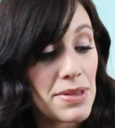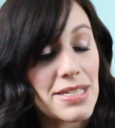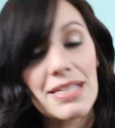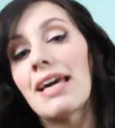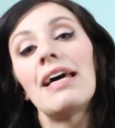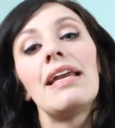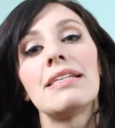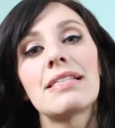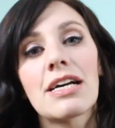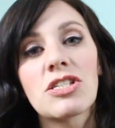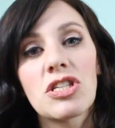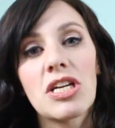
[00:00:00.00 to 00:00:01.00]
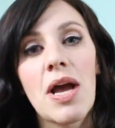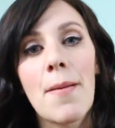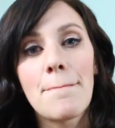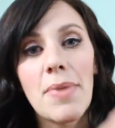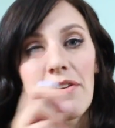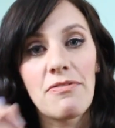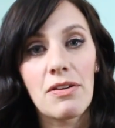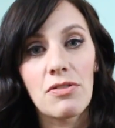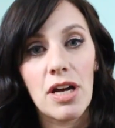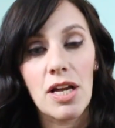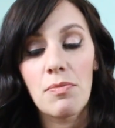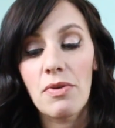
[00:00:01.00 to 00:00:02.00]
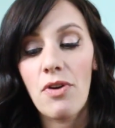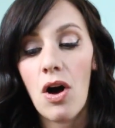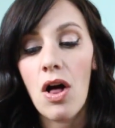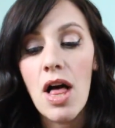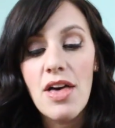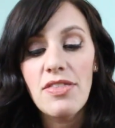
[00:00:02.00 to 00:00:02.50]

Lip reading: in this kit is actually my favorite item of all.